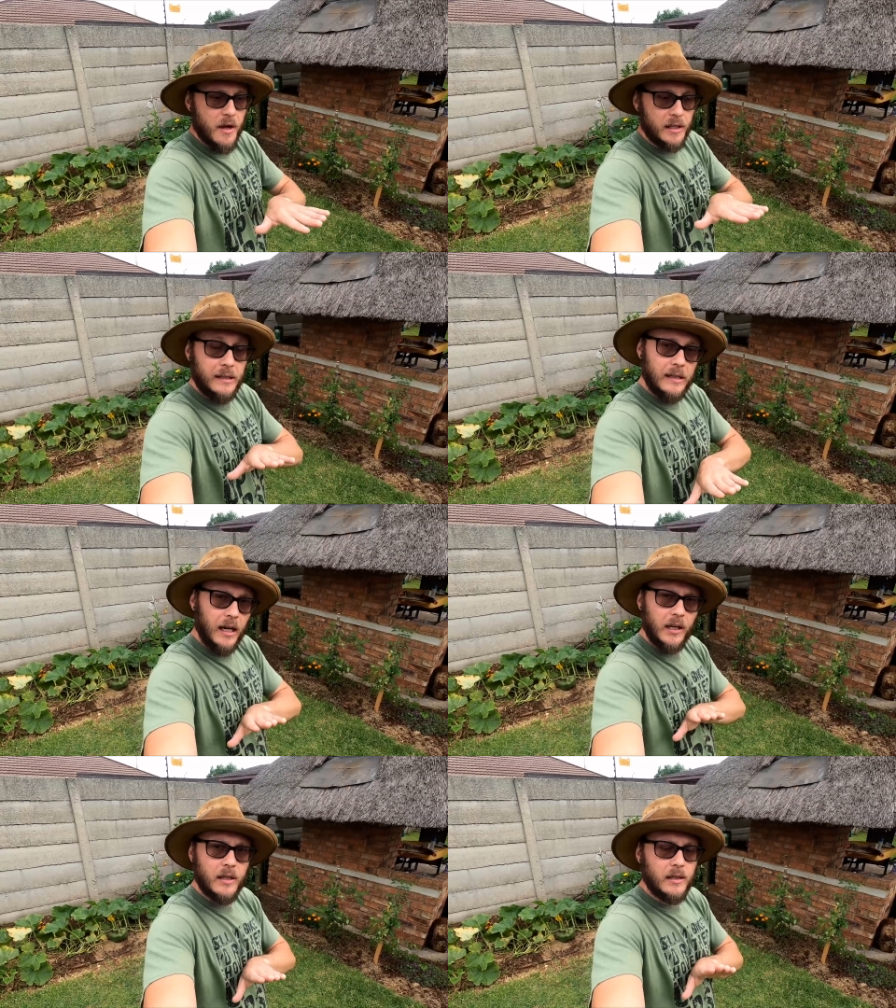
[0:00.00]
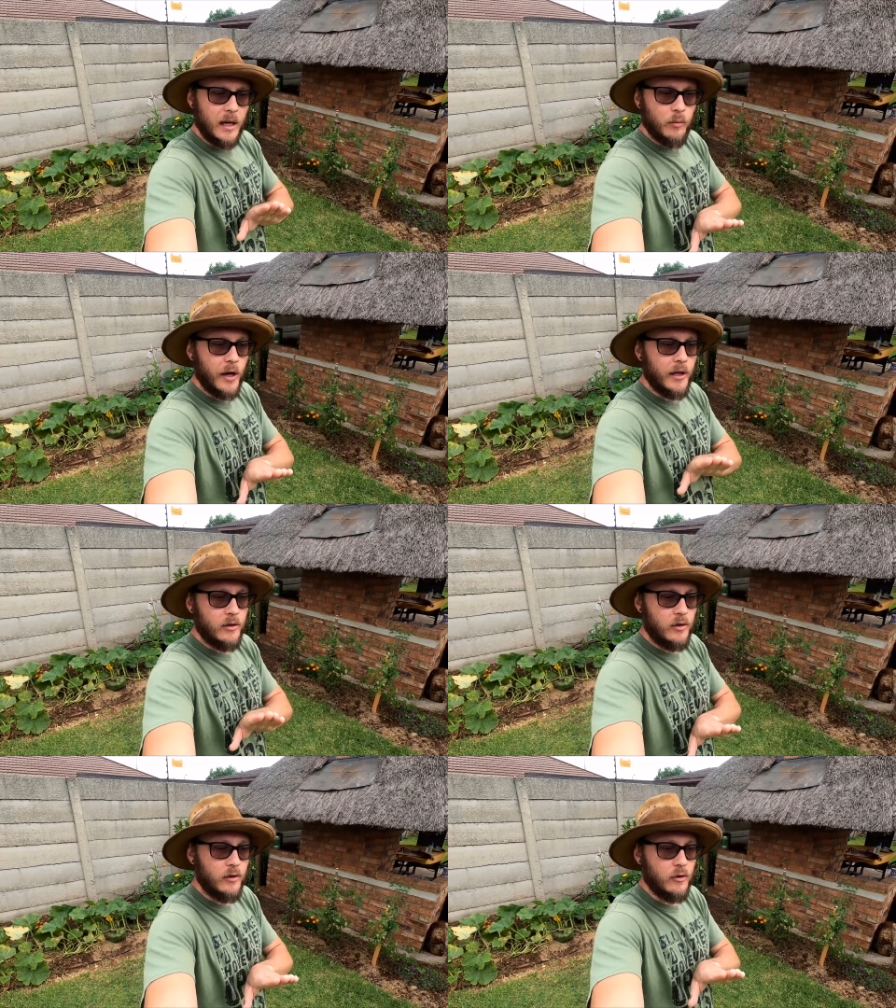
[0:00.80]
The suckers I'm
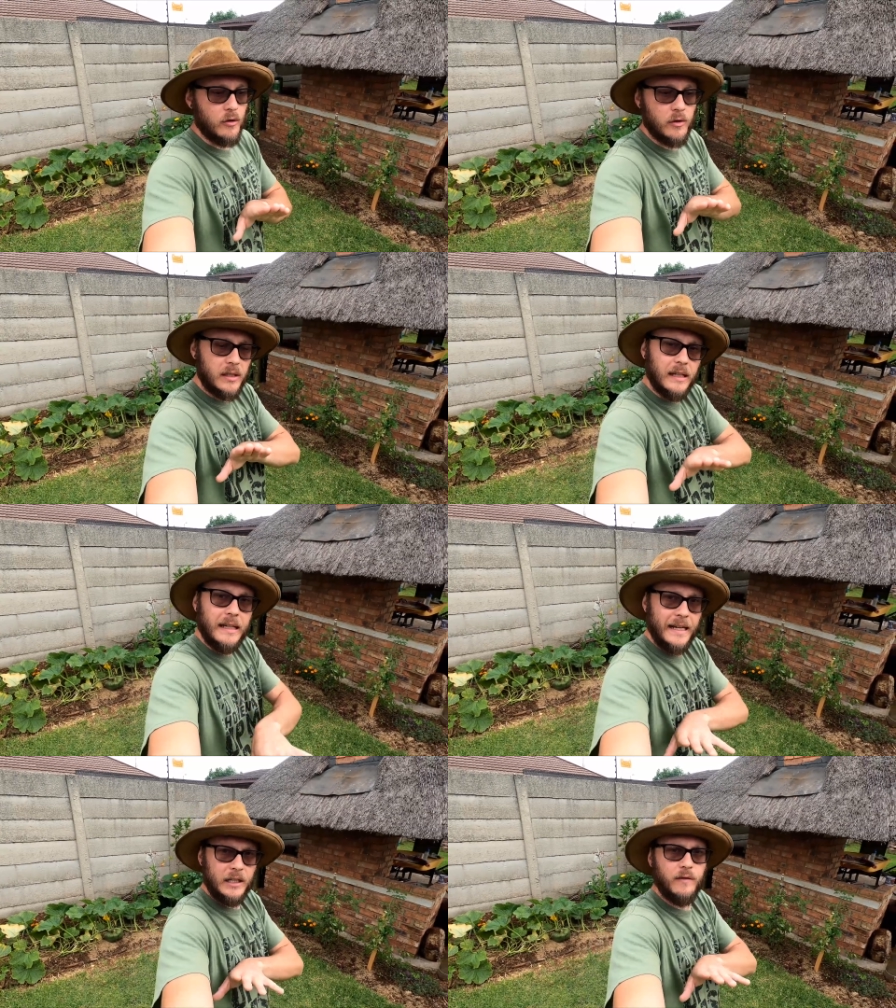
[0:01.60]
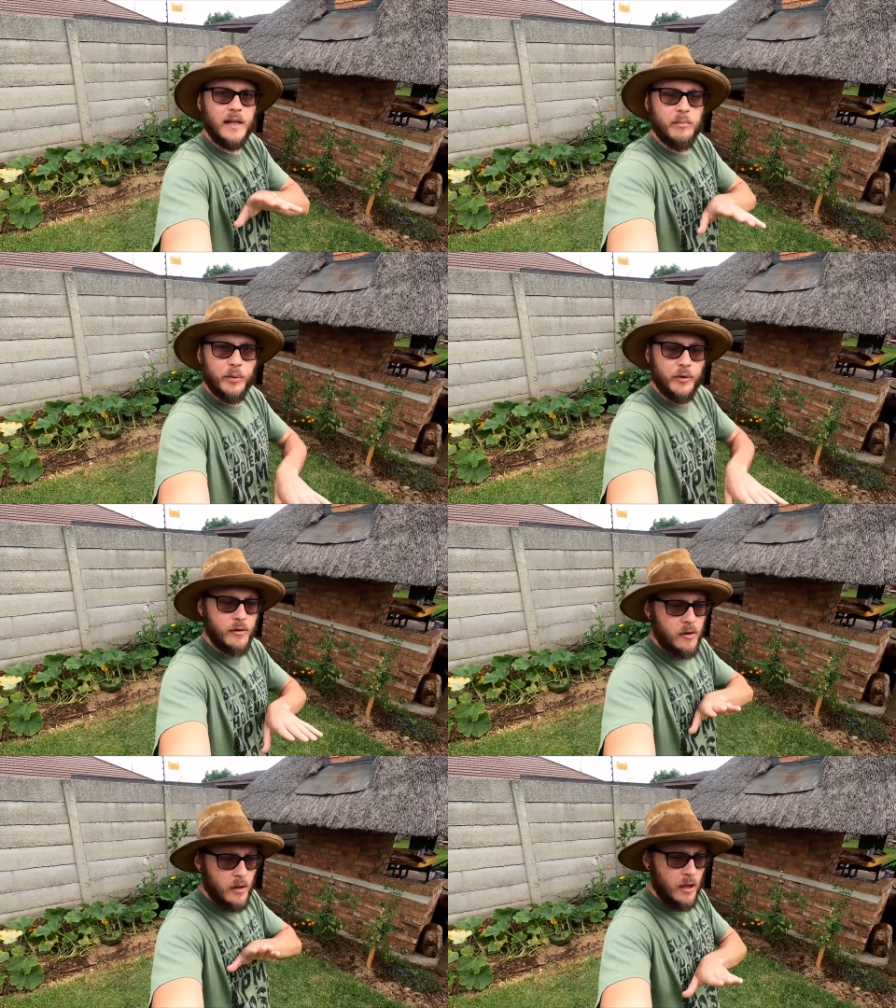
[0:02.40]
going to selectively
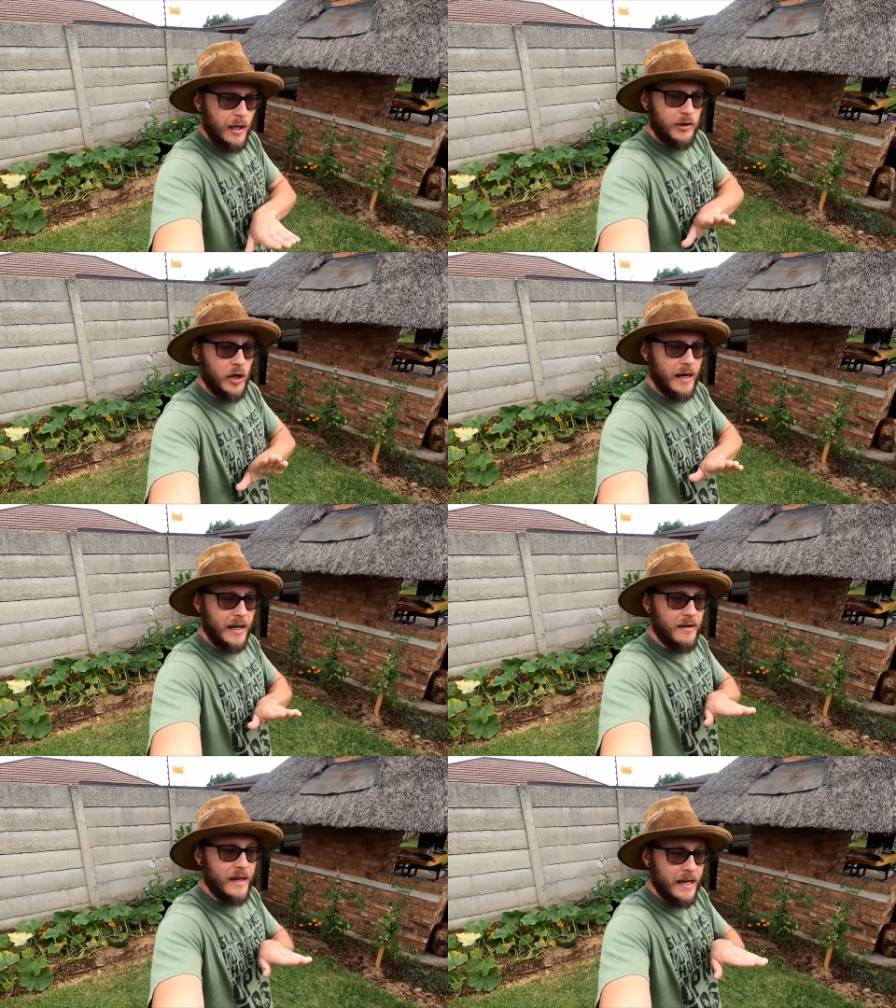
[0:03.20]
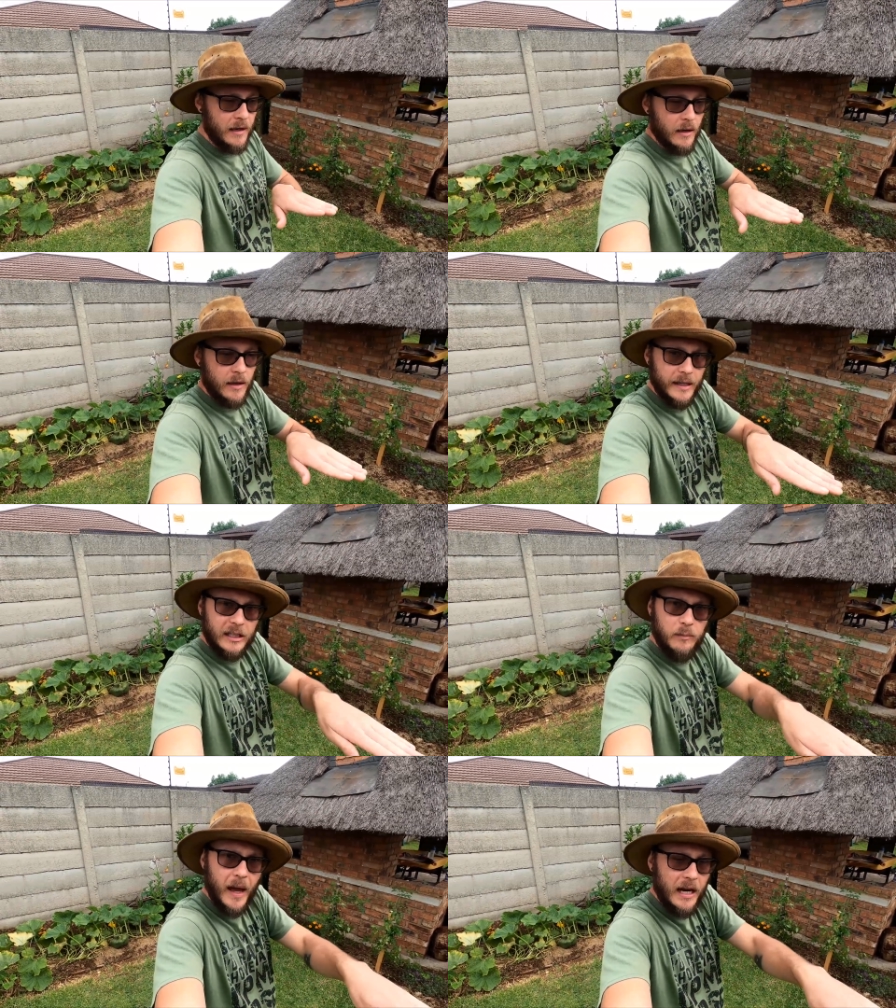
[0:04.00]
prune so that I can then
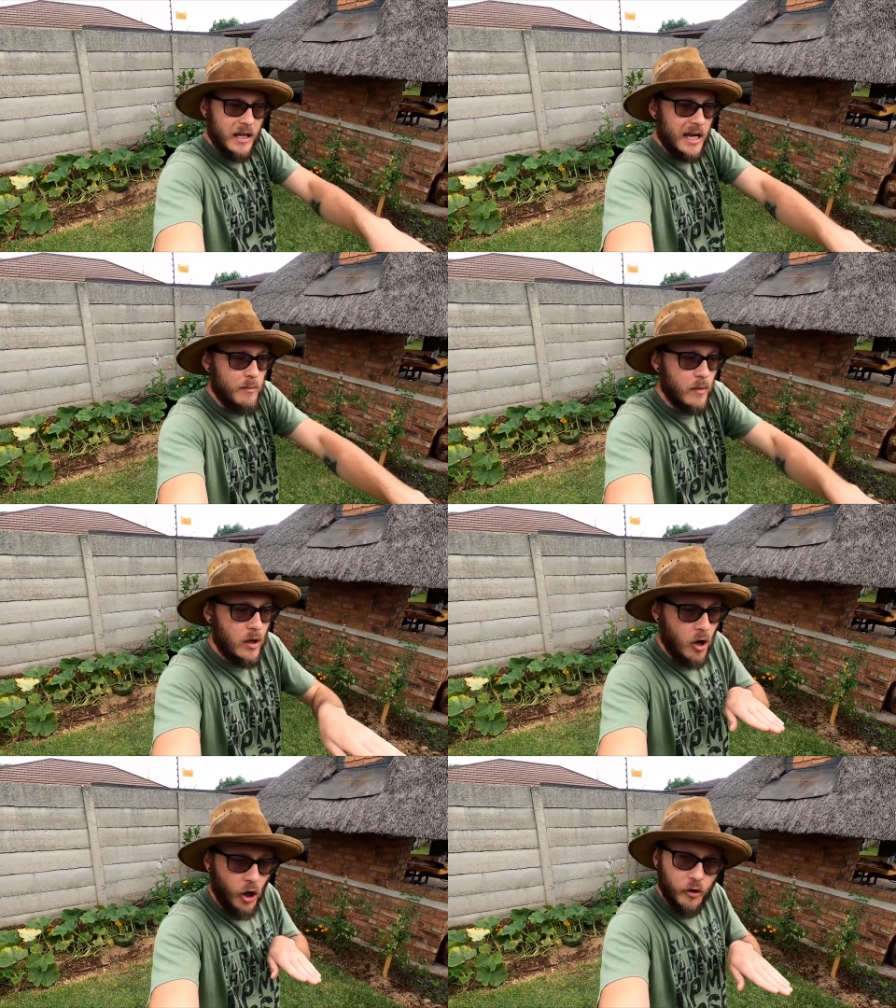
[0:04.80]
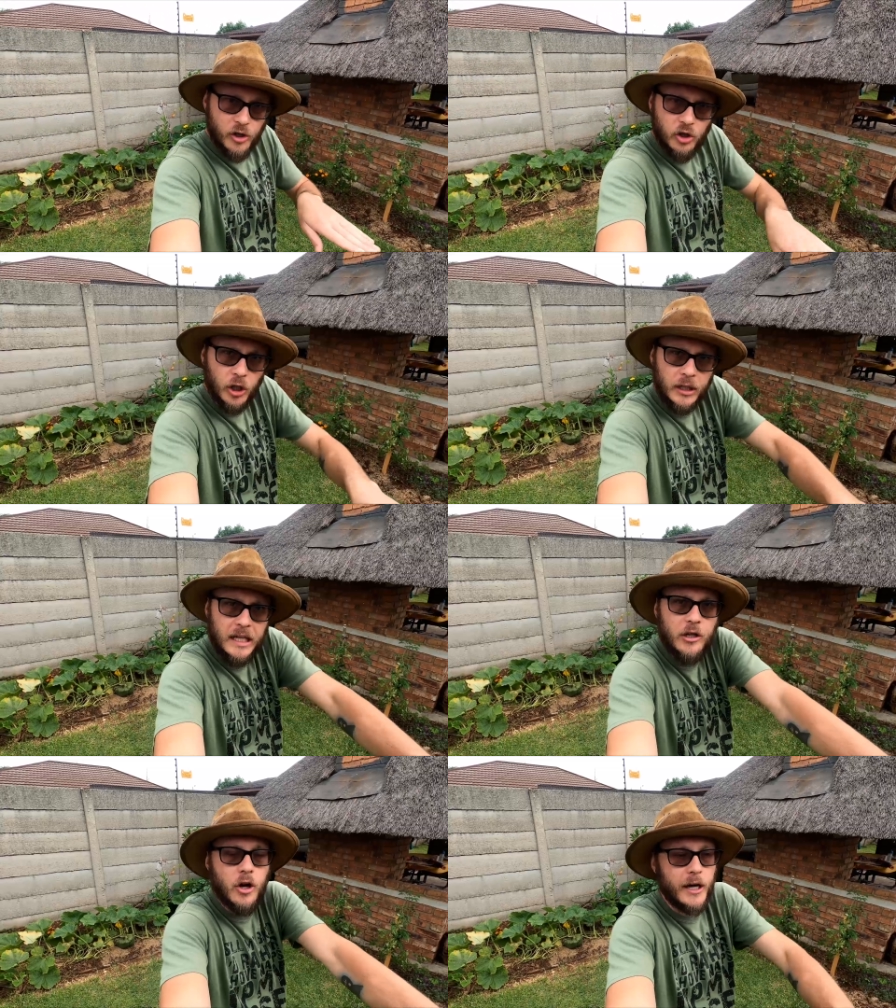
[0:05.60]
espalier them
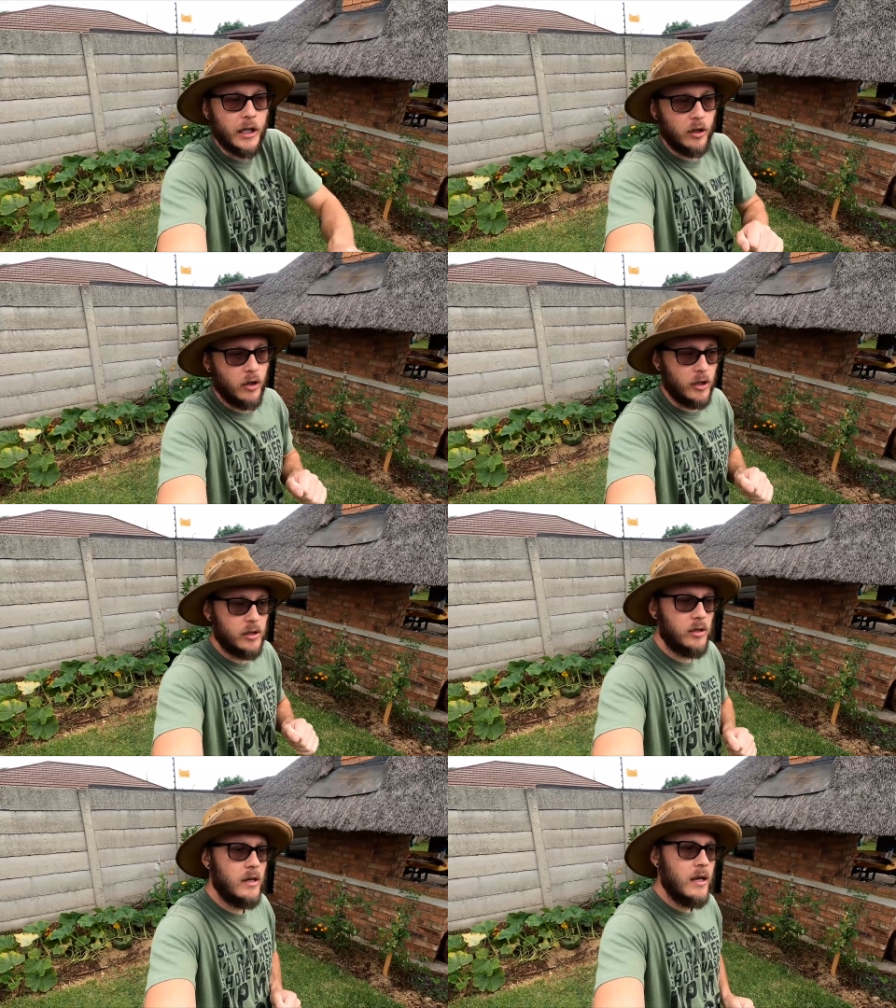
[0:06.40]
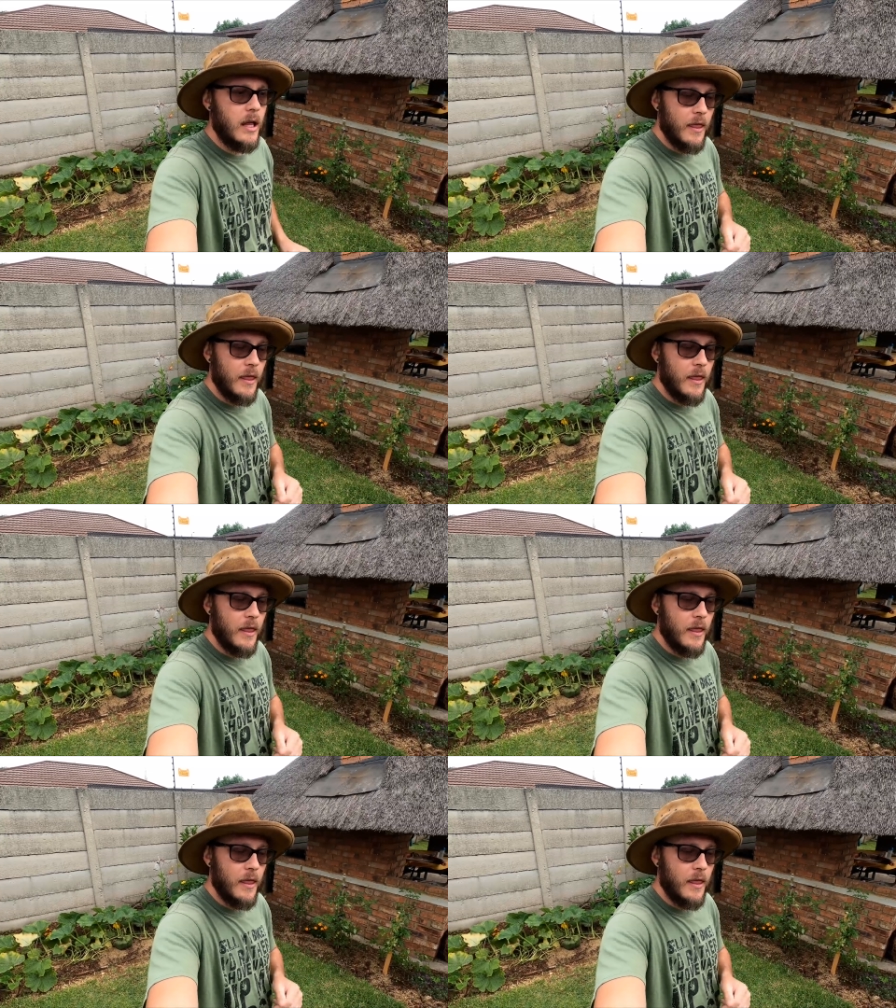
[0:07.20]
horizontally going across.